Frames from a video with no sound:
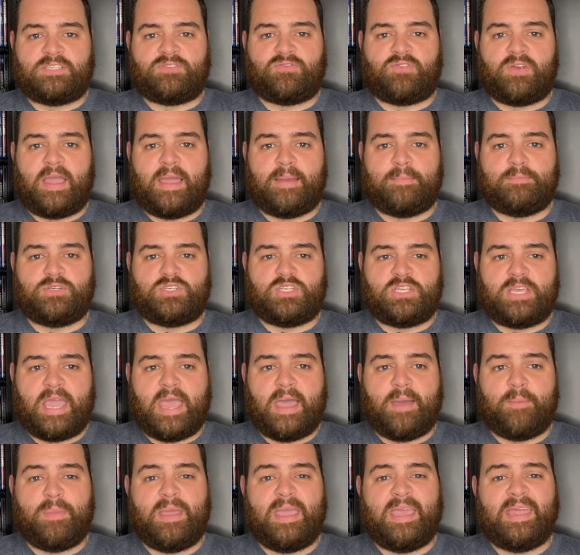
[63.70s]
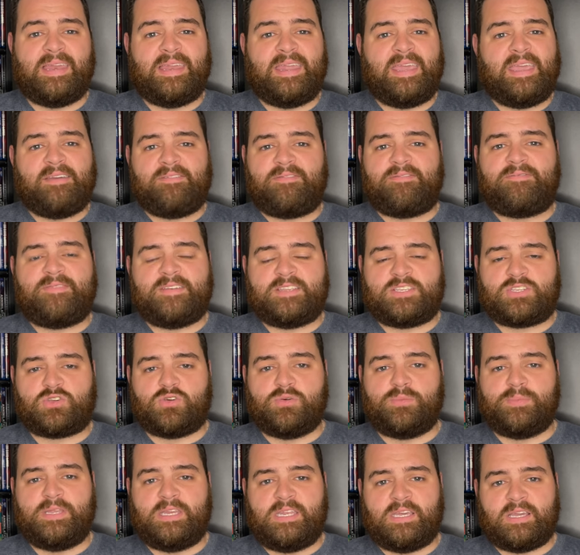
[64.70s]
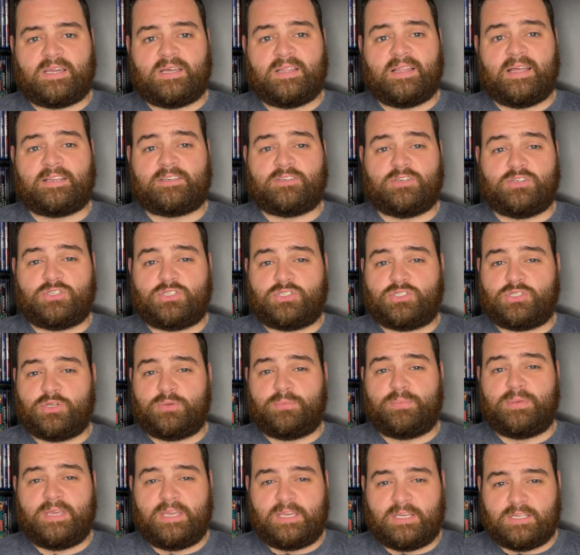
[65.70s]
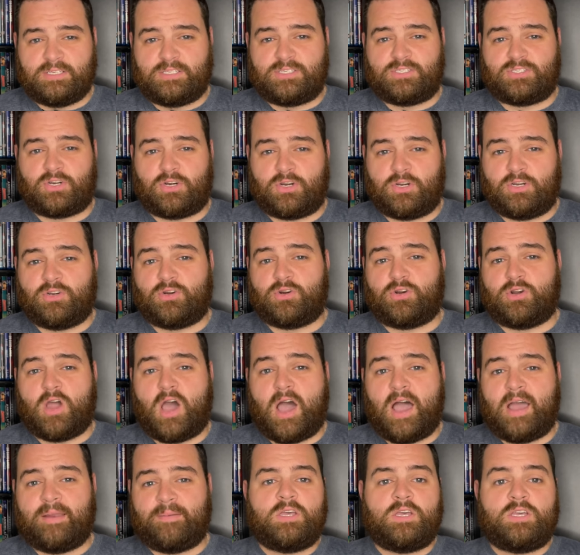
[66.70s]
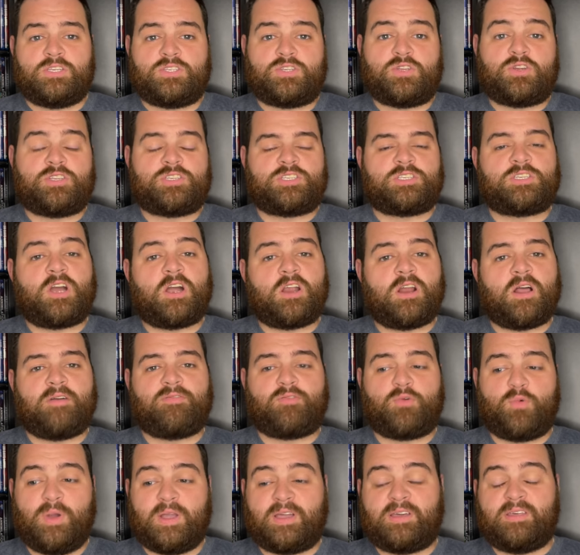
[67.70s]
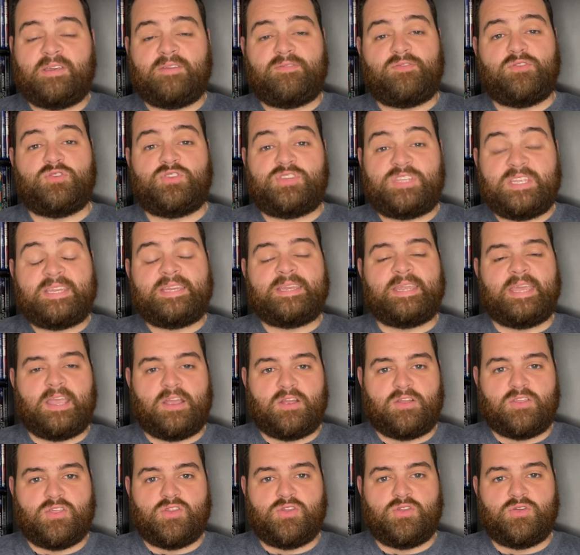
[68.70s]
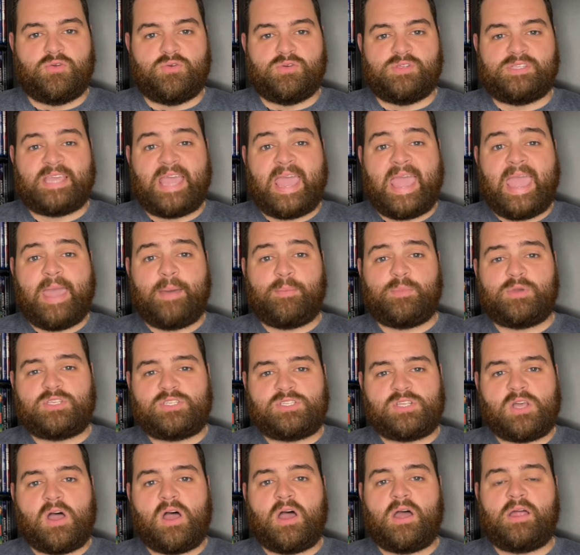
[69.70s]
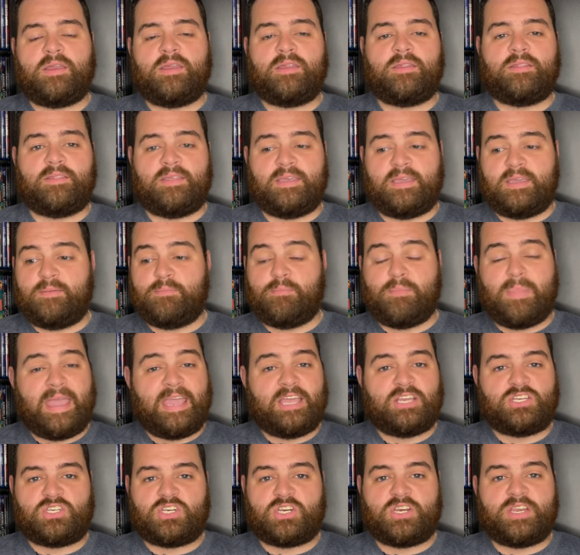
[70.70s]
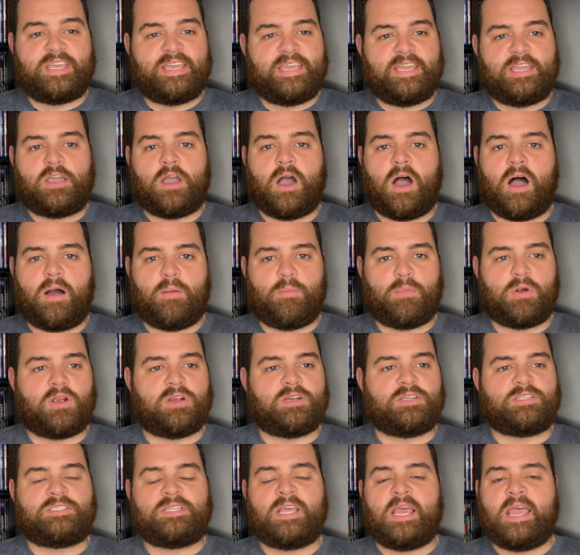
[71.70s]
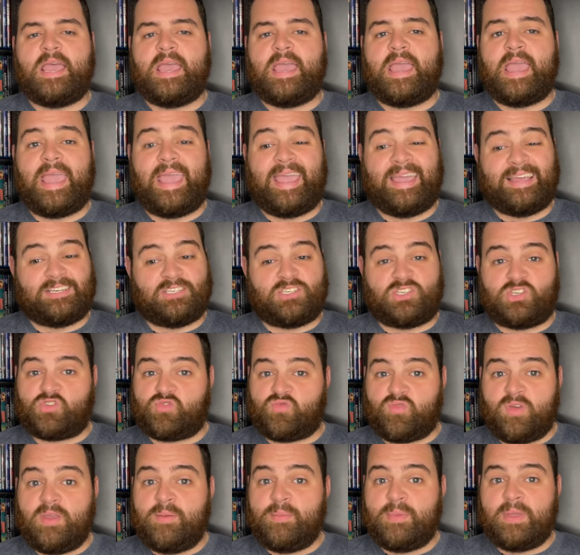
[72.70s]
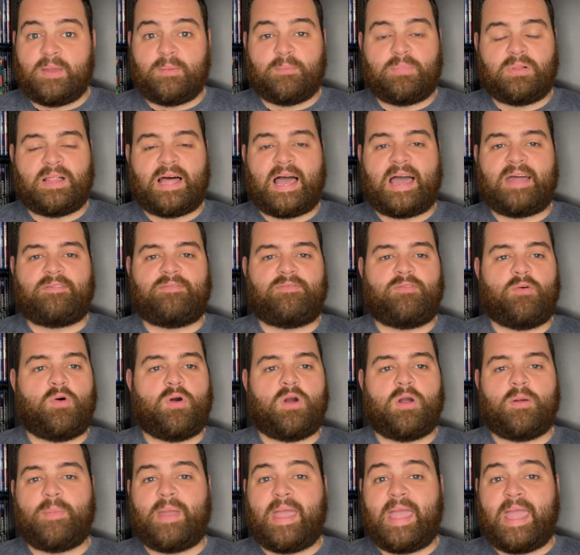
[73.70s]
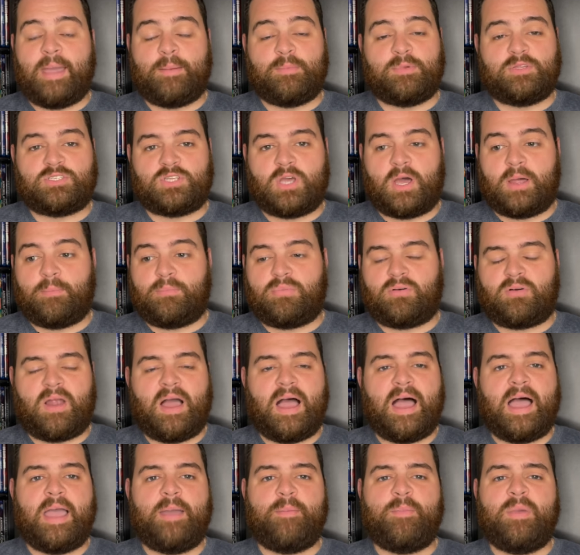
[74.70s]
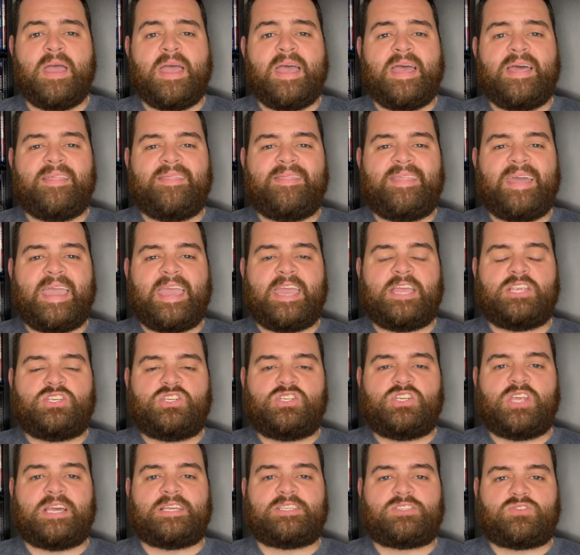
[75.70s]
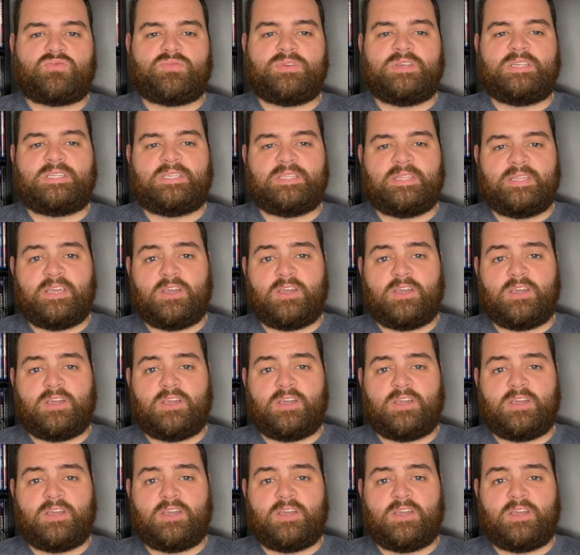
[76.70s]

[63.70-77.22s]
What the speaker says: for MGM and if physical media collectors should be concerned or not. So to start off quickly, if you didn't hear the news, Amazon, the major e-commerce and streaming platform, Amazon Prime, they just recently